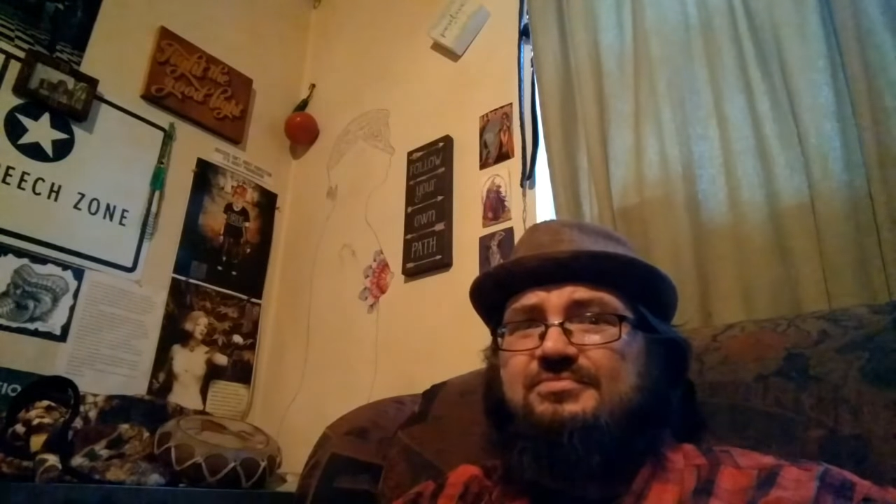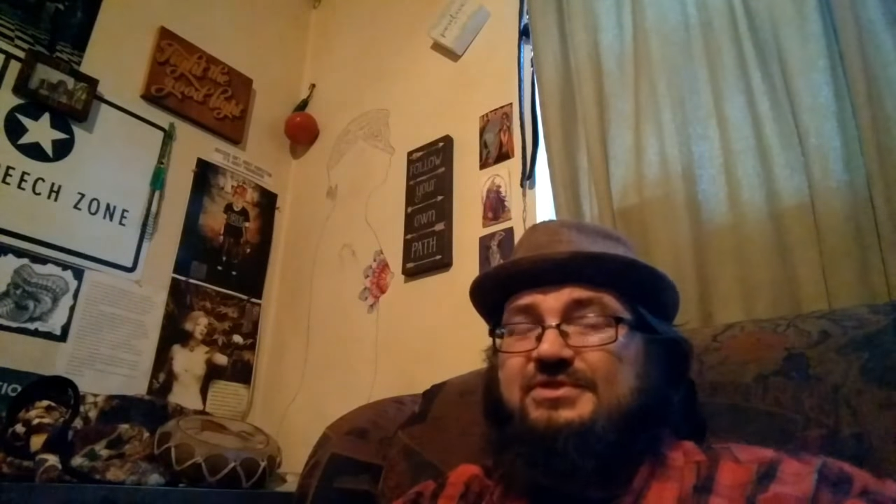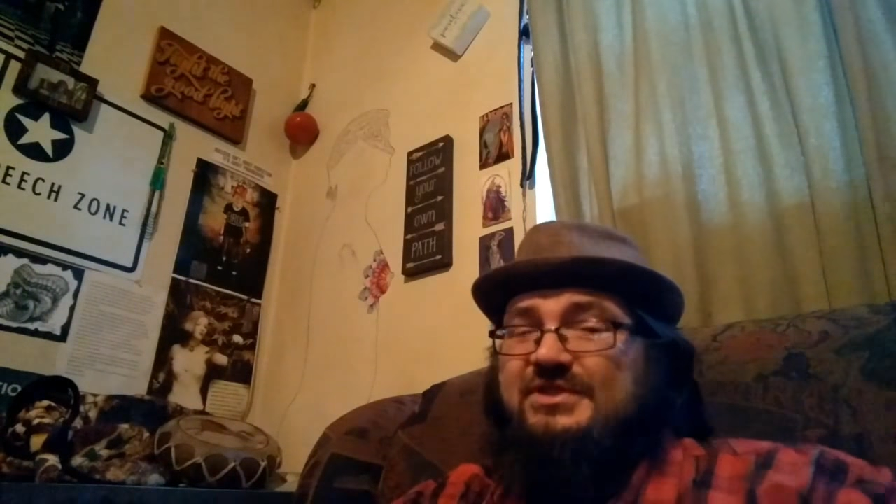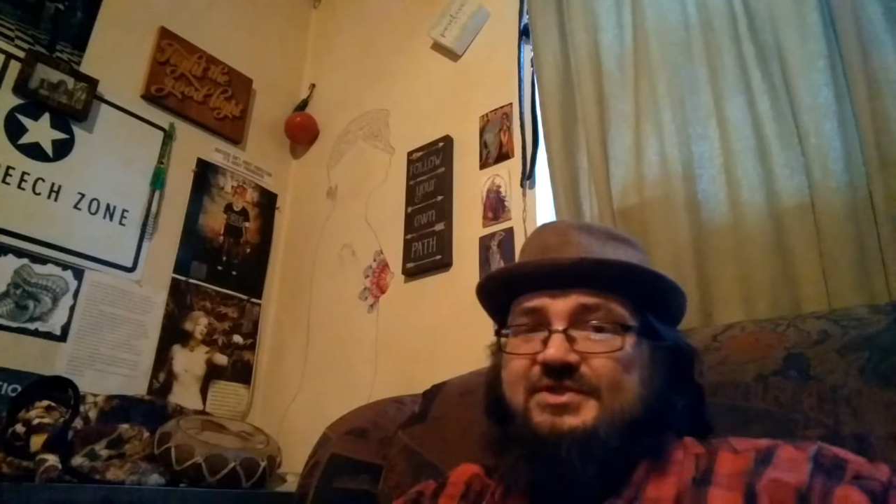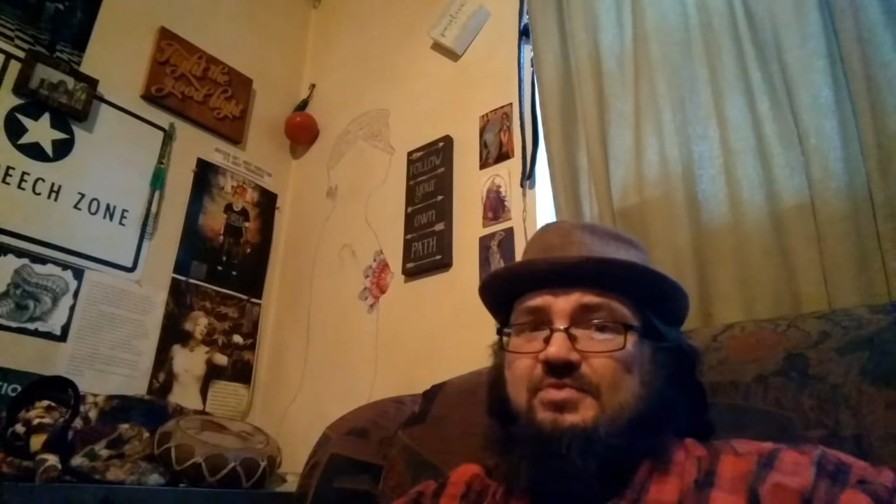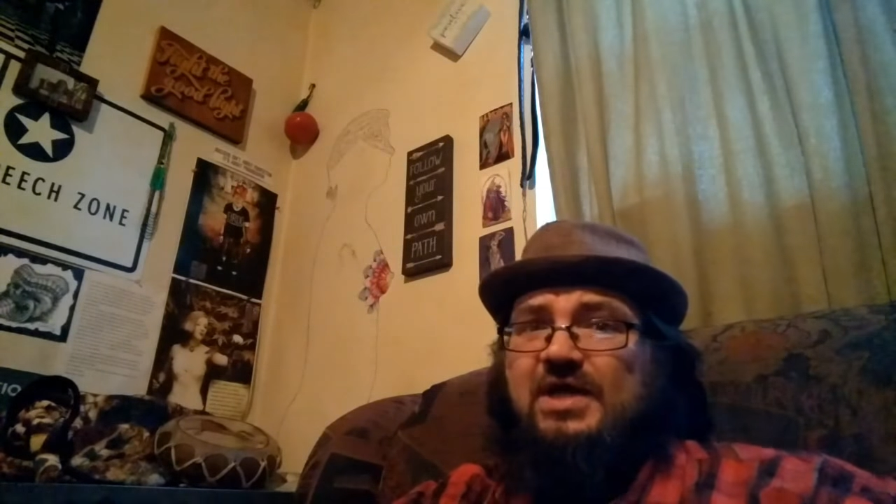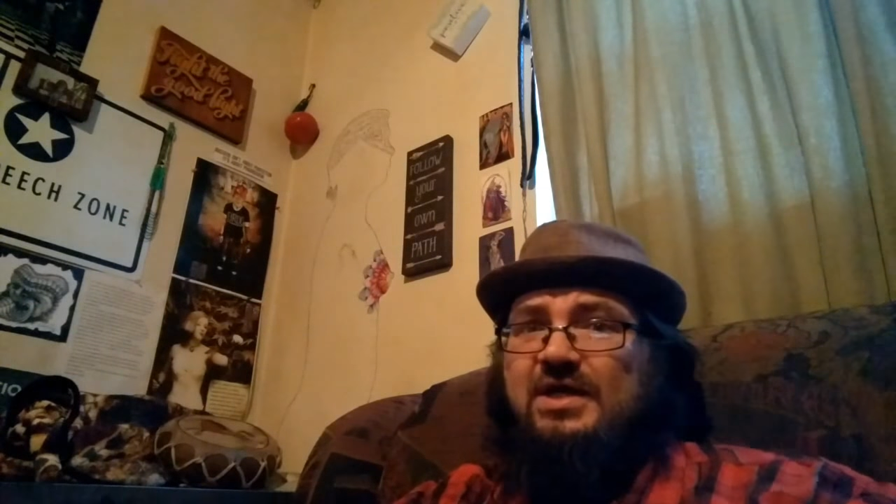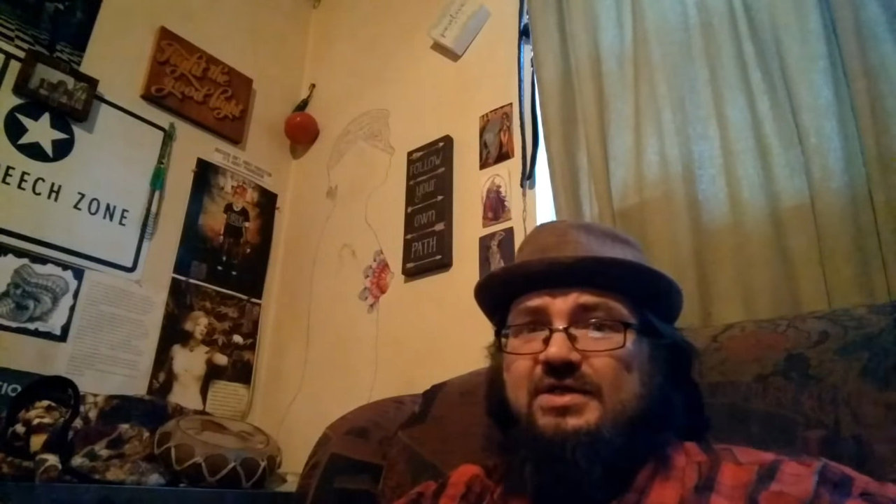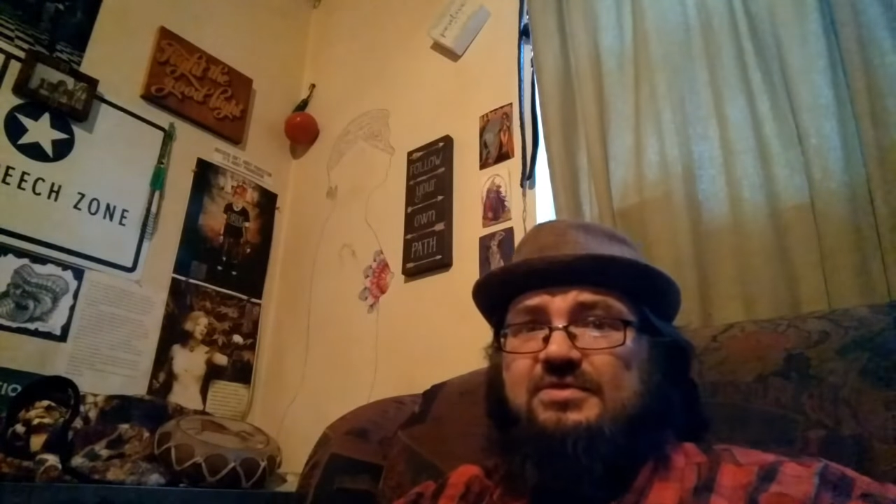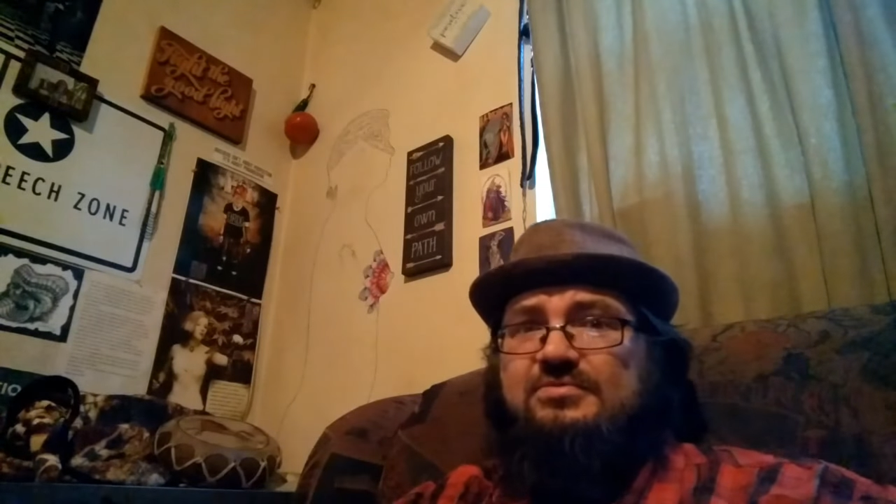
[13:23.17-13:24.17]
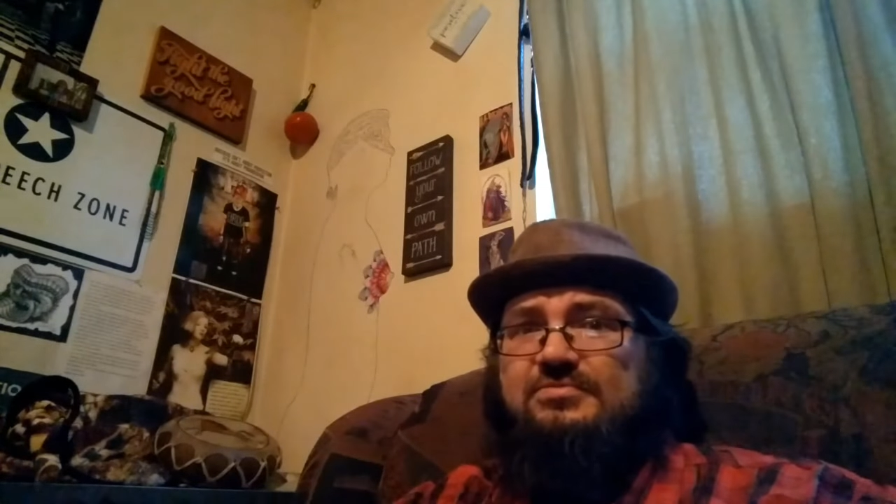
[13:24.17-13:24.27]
And that's okay.